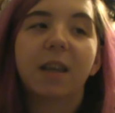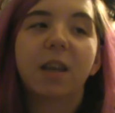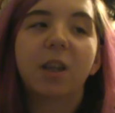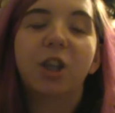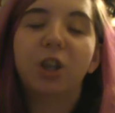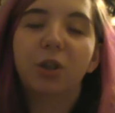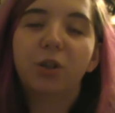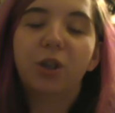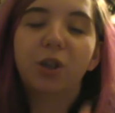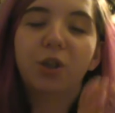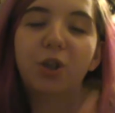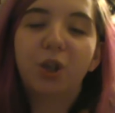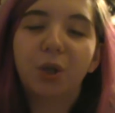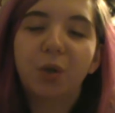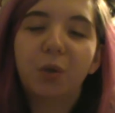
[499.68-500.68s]
Children
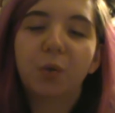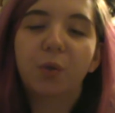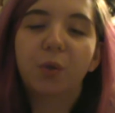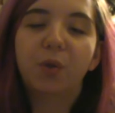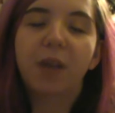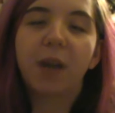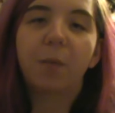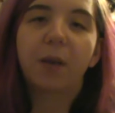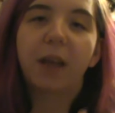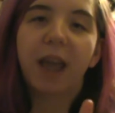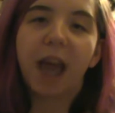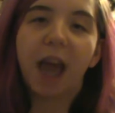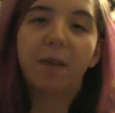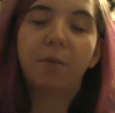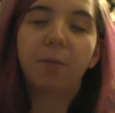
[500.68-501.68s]
do that when they
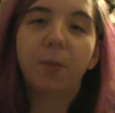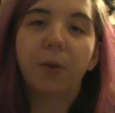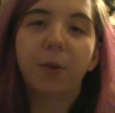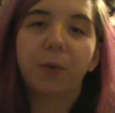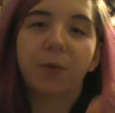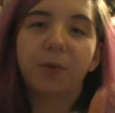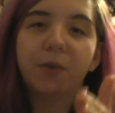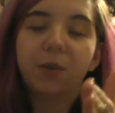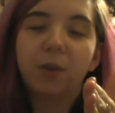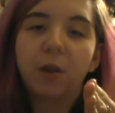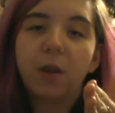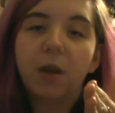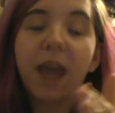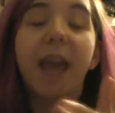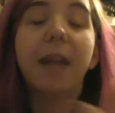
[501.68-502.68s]
have abuse,
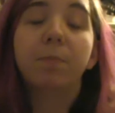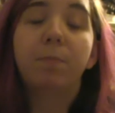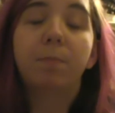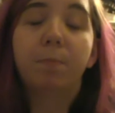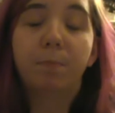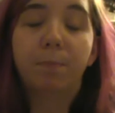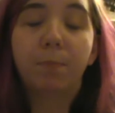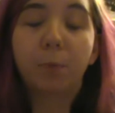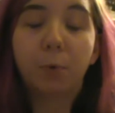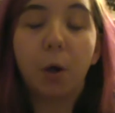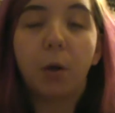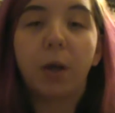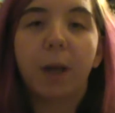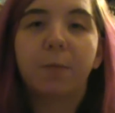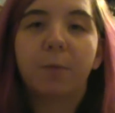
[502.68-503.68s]
and
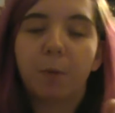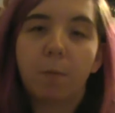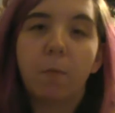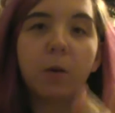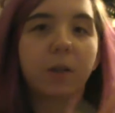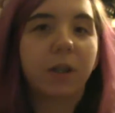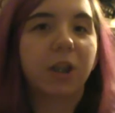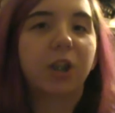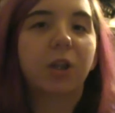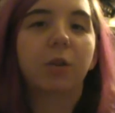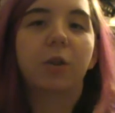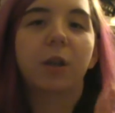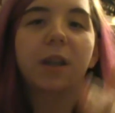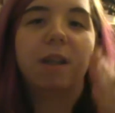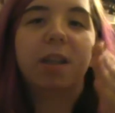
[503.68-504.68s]
grown-ups, but mostly
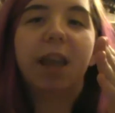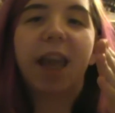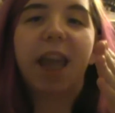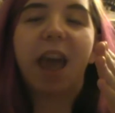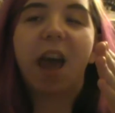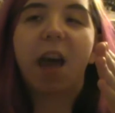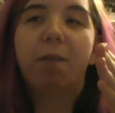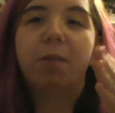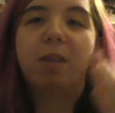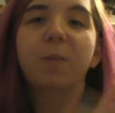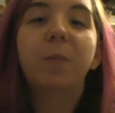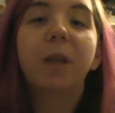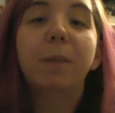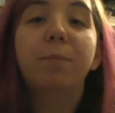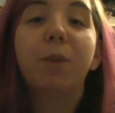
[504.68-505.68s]
children, they have
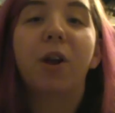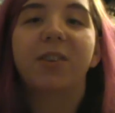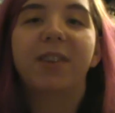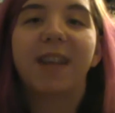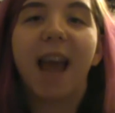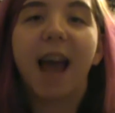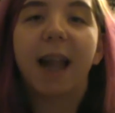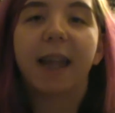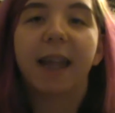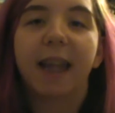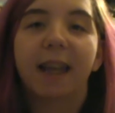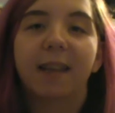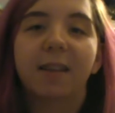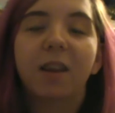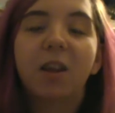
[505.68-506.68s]
split
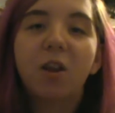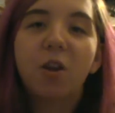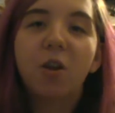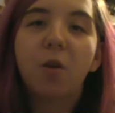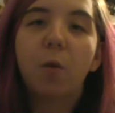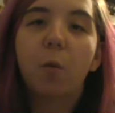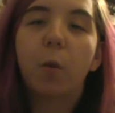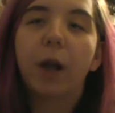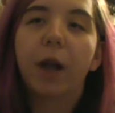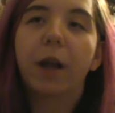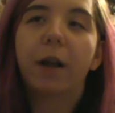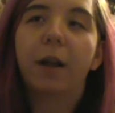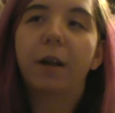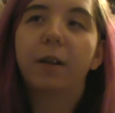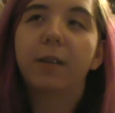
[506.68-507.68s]
personalities
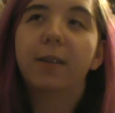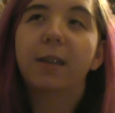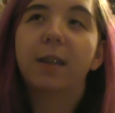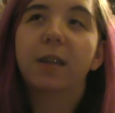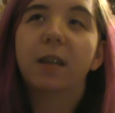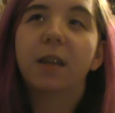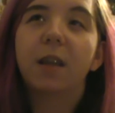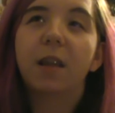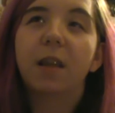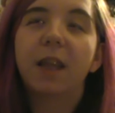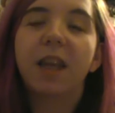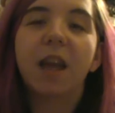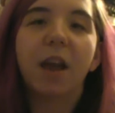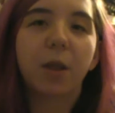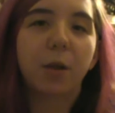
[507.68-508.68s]
where
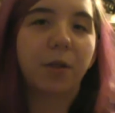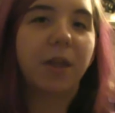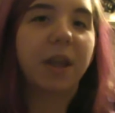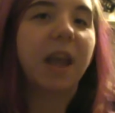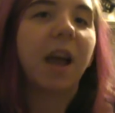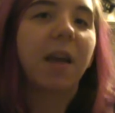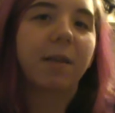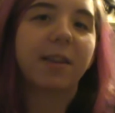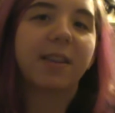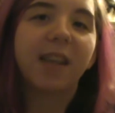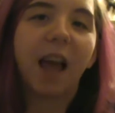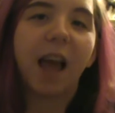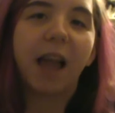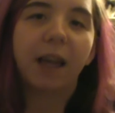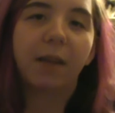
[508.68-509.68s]
the other
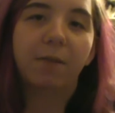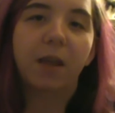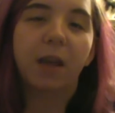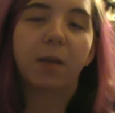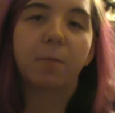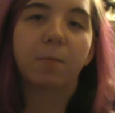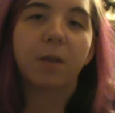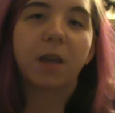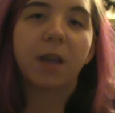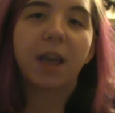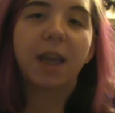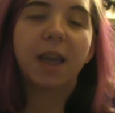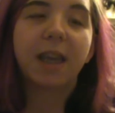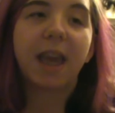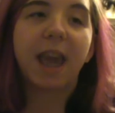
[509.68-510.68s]
side of them
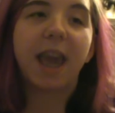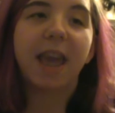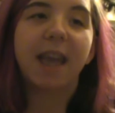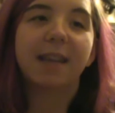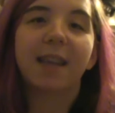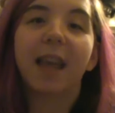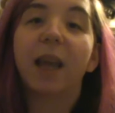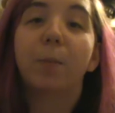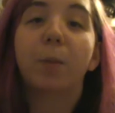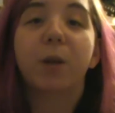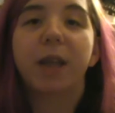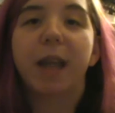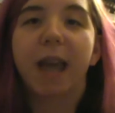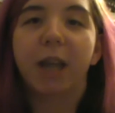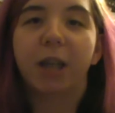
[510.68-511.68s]
is like a
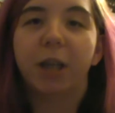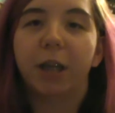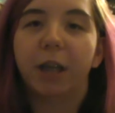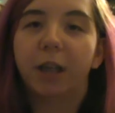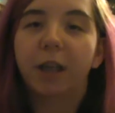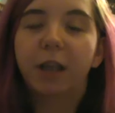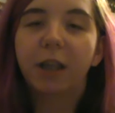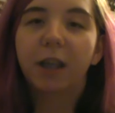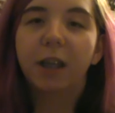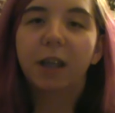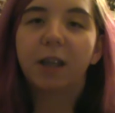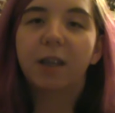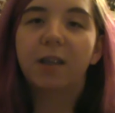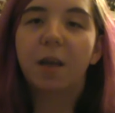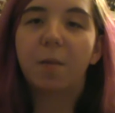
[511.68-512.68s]
protector,
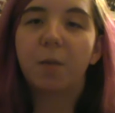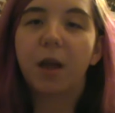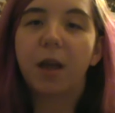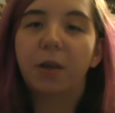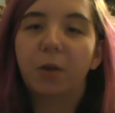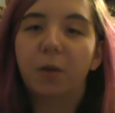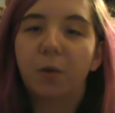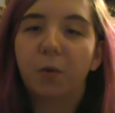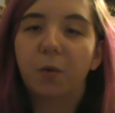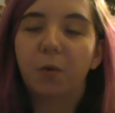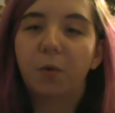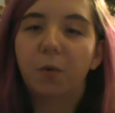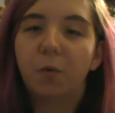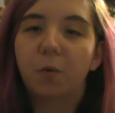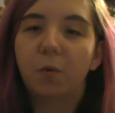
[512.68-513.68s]
someone
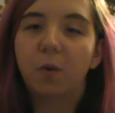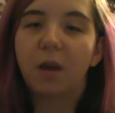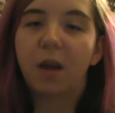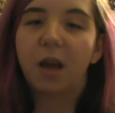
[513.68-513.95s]
who